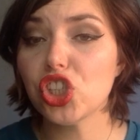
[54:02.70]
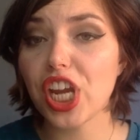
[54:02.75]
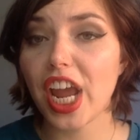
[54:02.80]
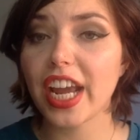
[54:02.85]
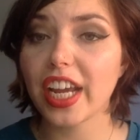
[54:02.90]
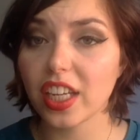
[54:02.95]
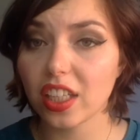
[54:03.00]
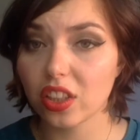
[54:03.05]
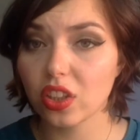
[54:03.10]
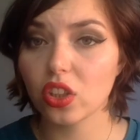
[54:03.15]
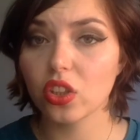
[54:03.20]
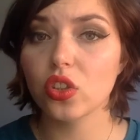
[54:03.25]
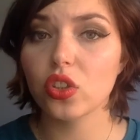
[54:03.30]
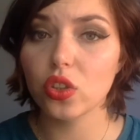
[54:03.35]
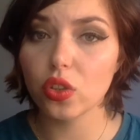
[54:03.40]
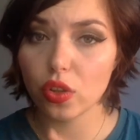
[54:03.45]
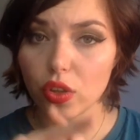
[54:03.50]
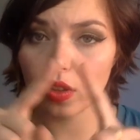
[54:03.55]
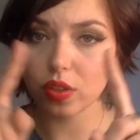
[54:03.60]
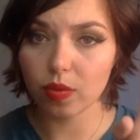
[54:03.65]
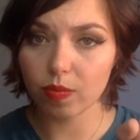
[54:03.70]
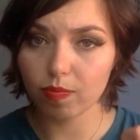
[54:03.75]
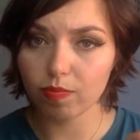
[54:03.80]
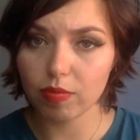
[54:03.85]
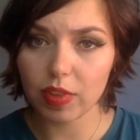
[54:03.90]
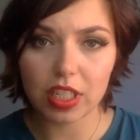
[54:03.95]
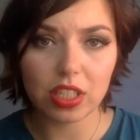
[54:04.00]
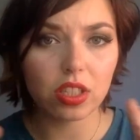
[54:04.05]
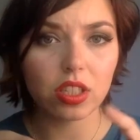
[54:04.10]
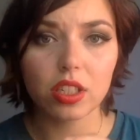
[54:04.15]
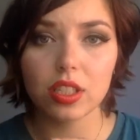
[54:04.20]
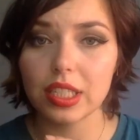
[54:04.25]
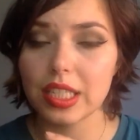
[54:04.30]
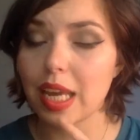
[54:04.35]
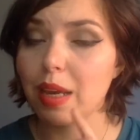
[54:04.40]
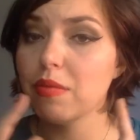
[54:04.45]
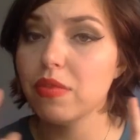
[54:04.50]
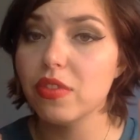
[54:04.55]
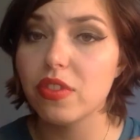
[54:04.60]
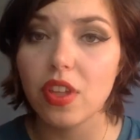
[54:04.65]
check the new, it's the
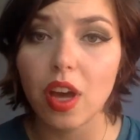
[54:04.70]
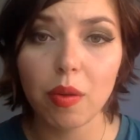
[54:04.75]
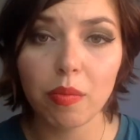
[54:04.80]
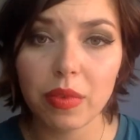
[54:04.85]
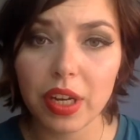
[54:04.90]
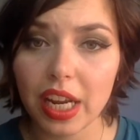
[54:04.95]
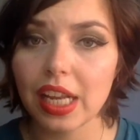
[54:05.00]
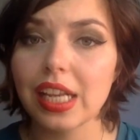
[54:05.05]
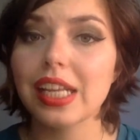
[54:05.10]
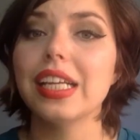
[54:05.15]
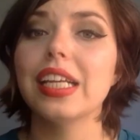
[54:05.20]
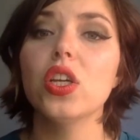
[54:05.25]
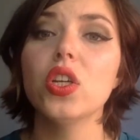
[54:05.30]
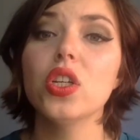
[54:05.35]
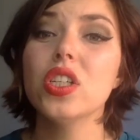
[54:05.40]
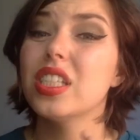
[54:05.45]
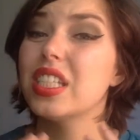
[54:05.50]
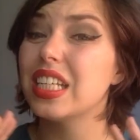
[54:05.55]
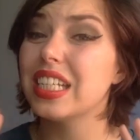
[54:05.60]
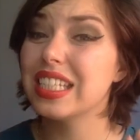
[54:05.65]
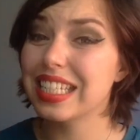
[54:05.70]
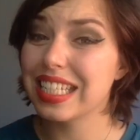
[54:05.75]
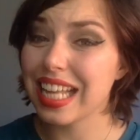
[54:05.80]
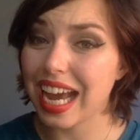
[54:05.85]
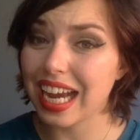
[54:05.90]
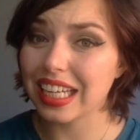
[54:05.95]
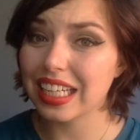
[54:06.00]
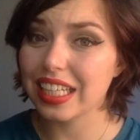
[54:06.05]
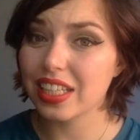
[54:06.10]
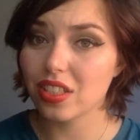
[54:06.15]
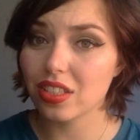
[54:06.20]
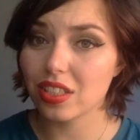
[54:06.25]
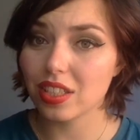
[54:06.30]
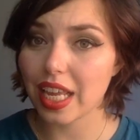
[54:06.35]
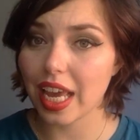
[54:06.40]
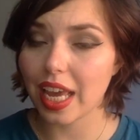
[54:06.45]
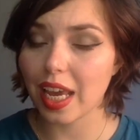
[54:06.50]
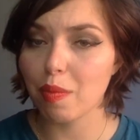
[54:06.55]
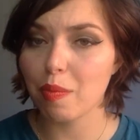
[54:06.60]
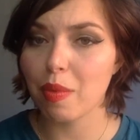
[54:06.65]
same thumbnail, it looks exactly the
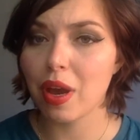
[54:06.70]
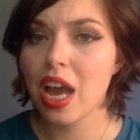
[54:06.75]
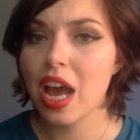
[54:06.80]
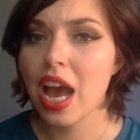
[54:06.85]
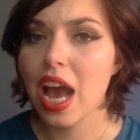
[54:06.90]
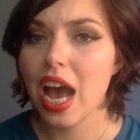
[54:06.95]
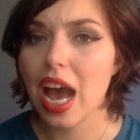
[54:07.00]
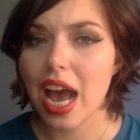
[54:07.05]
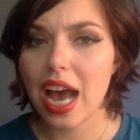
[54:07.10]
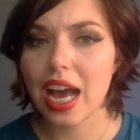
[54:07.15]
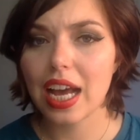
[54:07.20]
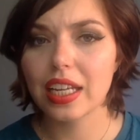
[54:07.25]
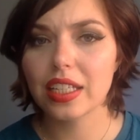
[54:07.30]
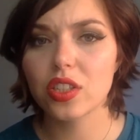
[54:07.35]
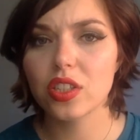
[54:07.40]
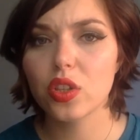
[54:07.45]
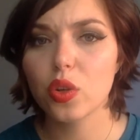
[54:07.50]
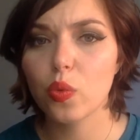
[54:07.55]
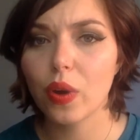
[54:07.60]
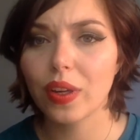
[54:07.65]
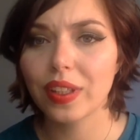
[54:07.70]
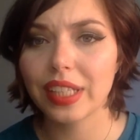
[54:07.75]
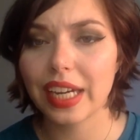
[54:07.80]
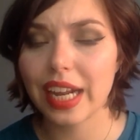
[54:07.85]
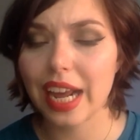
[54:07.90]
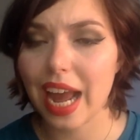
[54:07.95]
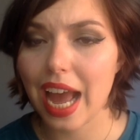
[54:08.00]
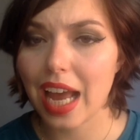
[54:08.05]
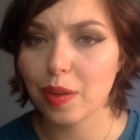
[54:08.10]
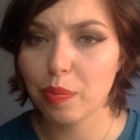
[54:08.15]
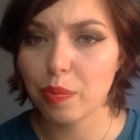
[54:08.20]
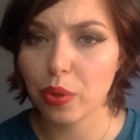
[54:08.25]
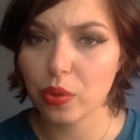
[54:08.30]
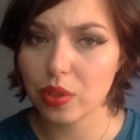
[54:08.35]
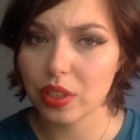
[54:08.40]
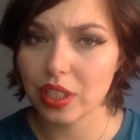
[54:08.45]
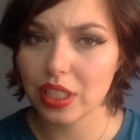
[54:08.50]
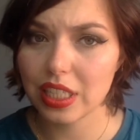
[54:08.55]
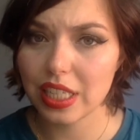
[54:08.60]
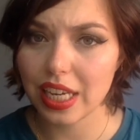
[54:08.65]
same as the one that I had
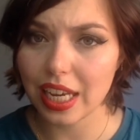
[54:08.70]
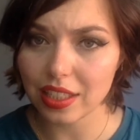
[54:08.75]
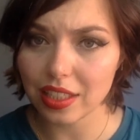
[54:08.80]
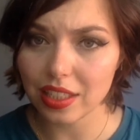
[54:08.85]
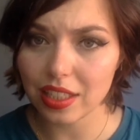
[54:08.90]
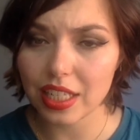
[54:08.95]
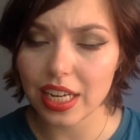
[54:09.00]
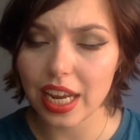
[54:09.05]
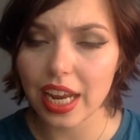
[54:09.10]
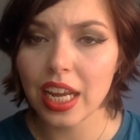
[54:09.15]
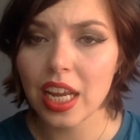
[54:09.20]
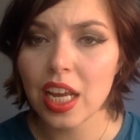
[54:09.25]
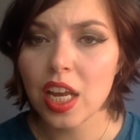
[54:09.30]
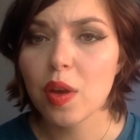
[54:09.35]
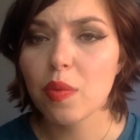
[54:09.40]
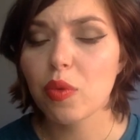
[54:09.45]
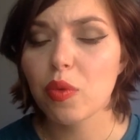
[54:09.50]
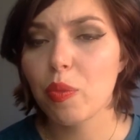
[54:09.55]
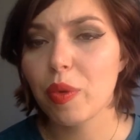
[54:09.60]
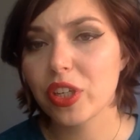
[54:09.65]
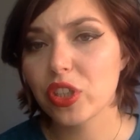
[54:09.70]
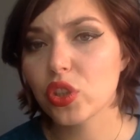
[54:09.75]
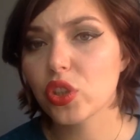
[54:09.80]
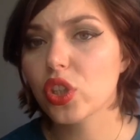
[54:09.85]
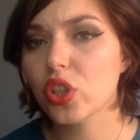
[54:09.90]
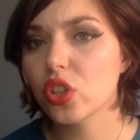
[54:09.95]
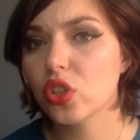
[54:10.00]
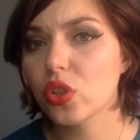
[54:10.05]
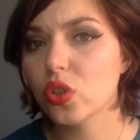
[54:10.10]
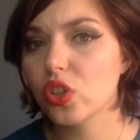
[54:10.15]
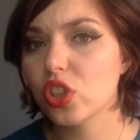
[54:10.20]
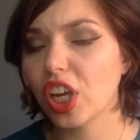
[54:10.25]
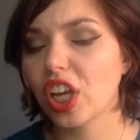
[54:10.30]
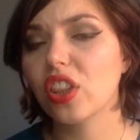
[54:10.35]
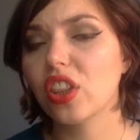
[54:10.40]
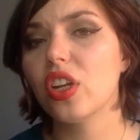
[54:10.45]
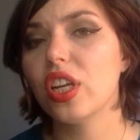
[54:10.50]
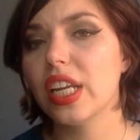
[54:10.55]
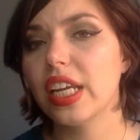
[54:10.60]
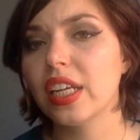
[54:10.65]
posted yesterday, but make sure you do
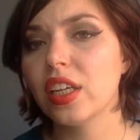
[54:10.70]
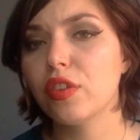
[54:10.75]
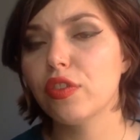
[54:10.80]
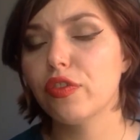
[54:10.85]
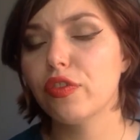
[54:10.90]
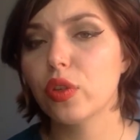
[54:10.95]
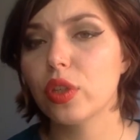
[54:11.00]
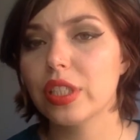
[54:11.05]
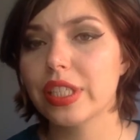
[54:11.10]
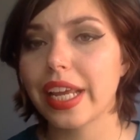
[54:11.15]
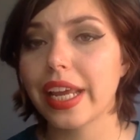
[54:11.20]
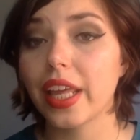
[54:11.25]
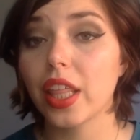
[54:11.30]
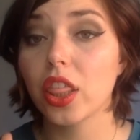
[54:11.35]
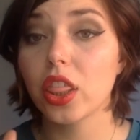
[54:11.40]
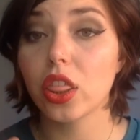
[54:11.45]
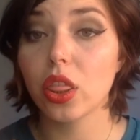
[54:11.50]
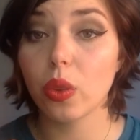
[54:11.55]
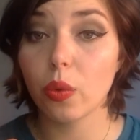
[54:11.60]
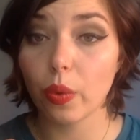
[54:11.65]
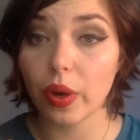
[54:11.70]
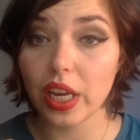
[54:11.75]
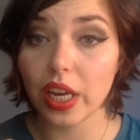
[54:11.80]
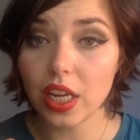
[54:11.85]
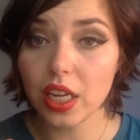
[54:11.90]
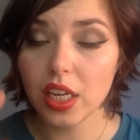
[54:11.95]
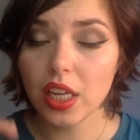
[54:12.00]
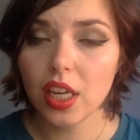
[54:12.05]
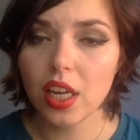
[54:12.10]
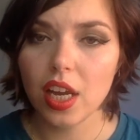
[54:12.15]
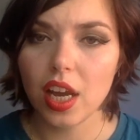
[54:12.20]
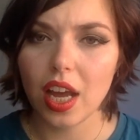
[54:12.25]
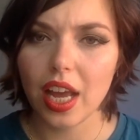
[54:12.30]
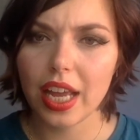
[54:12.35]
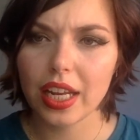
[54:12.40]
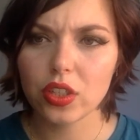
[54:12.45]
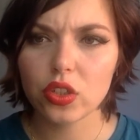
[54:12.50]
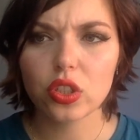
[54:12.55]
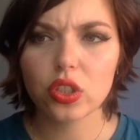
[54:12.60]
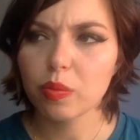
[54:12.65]
check the link for day 3.
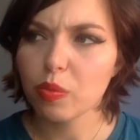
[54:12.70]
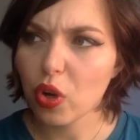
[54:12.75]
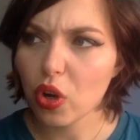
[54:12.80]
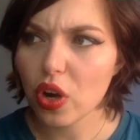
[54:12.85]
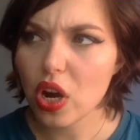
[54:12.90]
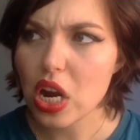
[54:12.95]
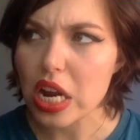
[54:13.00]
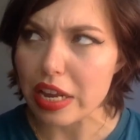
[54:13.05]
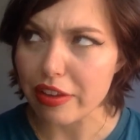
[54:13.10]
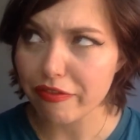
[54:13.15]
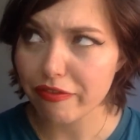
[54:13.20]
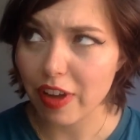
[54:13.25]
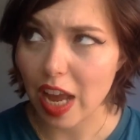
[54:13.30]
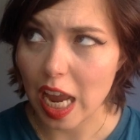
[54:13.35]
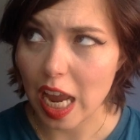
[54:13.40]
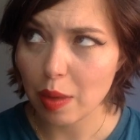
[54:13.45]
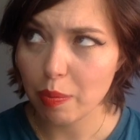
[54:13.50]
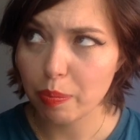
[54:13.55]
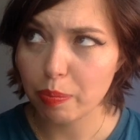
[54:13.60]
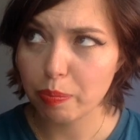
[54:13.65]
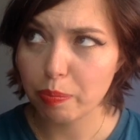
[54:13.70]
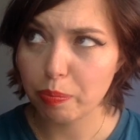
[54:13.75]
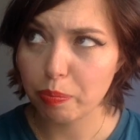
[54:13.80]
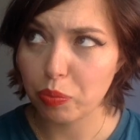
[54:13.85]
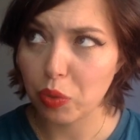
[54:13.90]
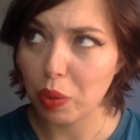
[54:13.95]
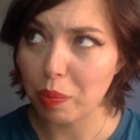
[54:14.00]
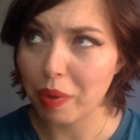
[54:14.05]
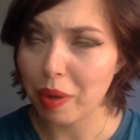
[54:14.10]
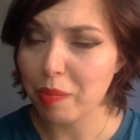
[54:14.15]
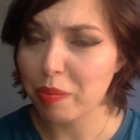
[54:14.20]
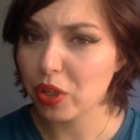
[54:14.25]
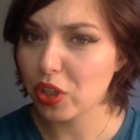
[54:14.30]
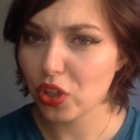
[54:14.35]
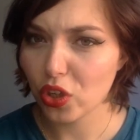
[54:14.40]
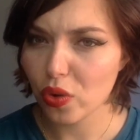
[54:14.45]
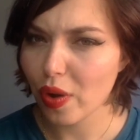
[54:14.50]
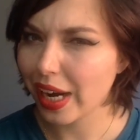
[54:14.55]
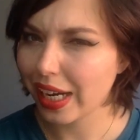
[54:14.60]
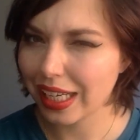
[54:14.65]
And tomorrow, if I
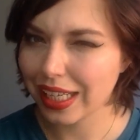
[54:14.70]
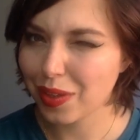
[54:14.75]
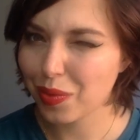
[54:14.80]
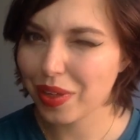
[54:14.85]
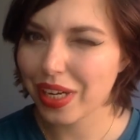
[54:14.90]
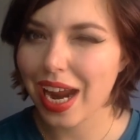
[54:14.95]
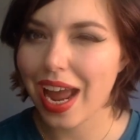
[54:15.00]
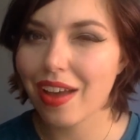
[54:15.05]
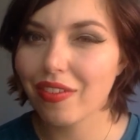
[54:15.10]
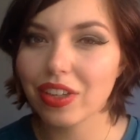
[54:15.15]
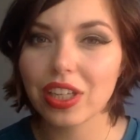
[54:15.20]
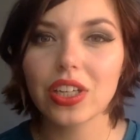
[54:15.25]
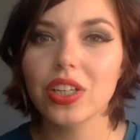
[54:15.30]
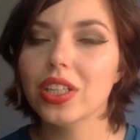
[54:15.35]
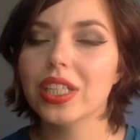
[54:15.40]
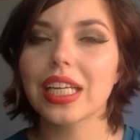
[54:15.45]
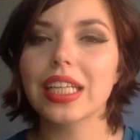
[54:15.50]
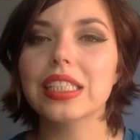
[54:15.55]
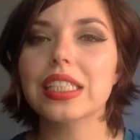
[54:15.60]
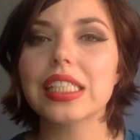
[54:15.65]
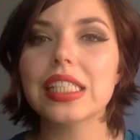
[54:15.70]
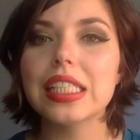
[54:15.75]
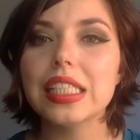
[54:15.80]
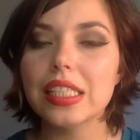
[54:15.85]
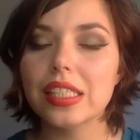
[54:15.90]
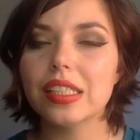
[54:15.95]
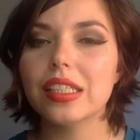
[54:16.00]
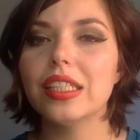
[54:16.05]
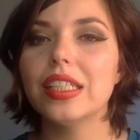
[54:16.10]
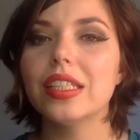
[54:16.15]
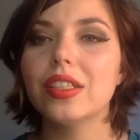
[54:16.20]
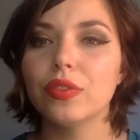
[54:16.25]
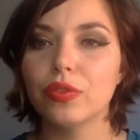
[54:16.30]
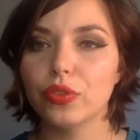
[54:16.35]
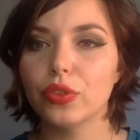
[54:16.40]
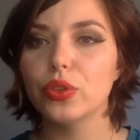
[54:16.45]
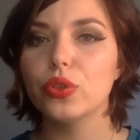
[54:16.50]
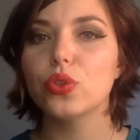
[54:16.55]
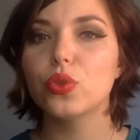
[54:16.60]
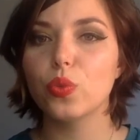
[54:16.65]
remember correctly, we're having a look at easily
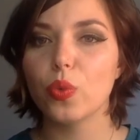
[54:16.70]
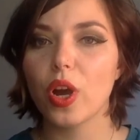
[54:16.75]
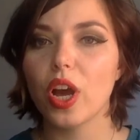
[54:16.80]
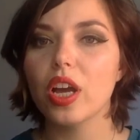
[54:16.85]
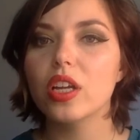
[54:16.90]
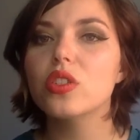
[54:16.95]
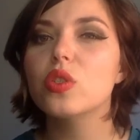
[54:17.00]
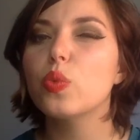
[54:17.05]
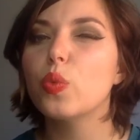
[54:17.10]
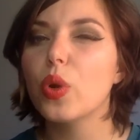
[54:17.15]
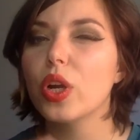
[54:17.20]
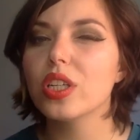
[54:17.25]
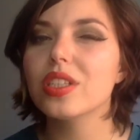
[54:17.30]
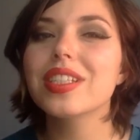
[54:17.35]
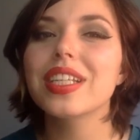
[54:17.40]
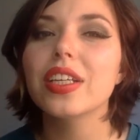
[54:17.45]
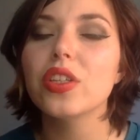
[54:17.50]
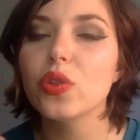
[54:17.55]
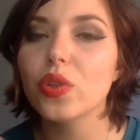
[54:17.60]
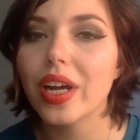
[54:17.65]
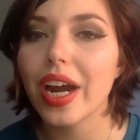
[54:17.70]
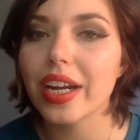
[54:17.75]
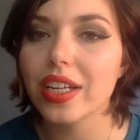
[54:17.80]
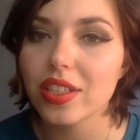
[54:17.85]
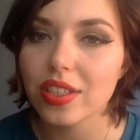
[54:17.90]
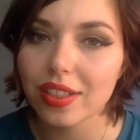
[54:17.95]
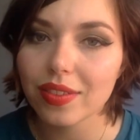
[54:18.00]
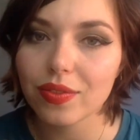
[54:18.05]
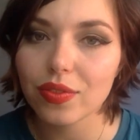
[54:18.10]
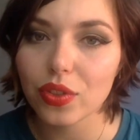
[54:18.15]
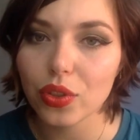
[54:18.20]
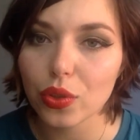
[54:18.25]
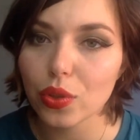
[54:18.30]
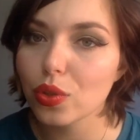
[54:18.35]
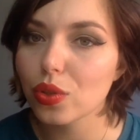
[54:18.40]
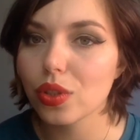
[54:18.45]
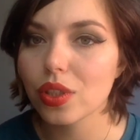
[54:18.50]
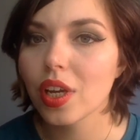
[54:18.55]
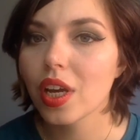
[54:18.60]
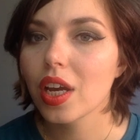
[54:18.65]
confused words, words that you guys
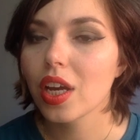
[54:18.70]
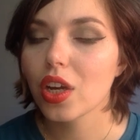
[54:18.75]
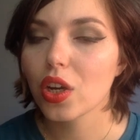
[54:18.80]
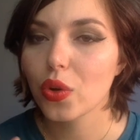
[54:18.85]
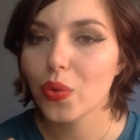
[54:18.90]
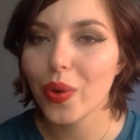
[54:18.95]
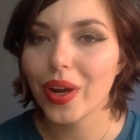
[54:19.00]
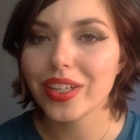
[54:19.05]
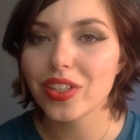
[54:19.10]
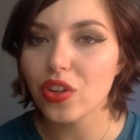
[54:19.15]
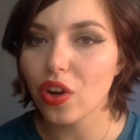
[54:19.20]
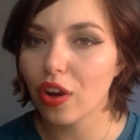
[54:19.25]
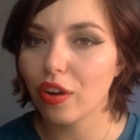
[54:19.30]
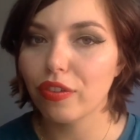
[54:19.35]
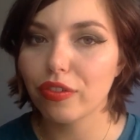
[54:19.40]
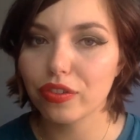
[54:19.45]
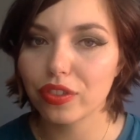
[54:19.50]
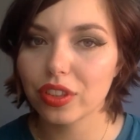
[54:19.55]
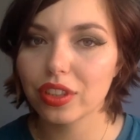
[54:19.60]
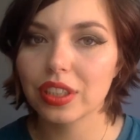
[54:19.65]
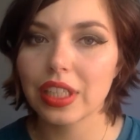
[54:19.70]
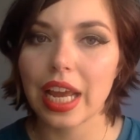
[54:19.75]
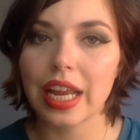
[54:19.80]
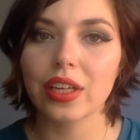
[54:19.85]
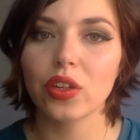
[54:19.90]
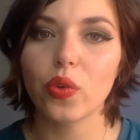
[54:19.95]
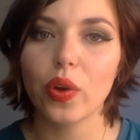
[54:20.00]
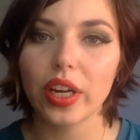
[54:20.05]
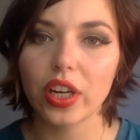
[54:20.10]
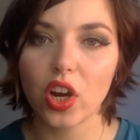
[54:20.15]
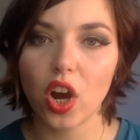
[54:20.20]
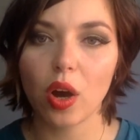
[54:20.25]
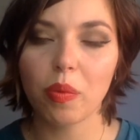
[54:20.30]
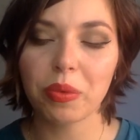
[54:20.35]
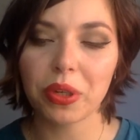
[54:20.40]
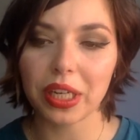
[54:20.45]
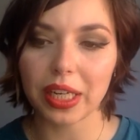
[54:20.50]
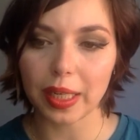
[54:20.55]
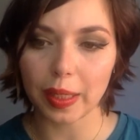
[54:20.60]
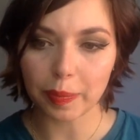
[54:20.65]
confuse quite often and quite
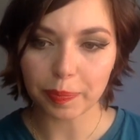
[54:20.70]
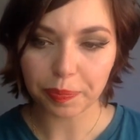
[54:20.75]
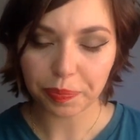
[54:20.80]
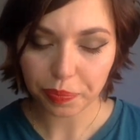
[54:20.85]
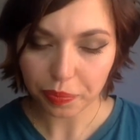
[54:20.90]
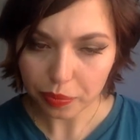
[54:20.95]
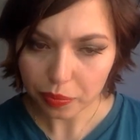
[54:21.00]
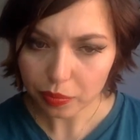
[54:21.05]
commonly.